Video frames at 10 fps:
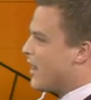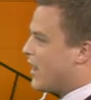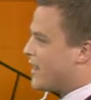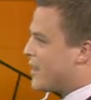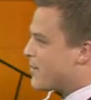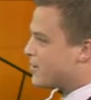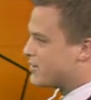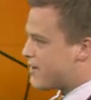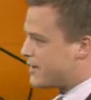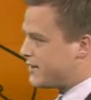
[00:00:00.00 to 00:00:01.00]
uh, the upper
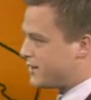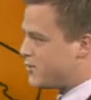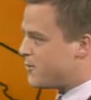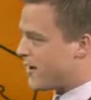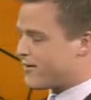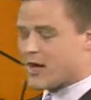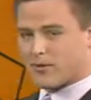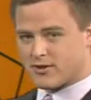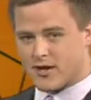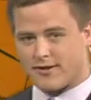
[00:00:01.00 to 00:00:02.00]
70s in Newberry, the
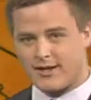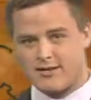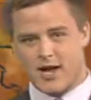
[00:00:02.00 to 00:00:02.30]
upper 70s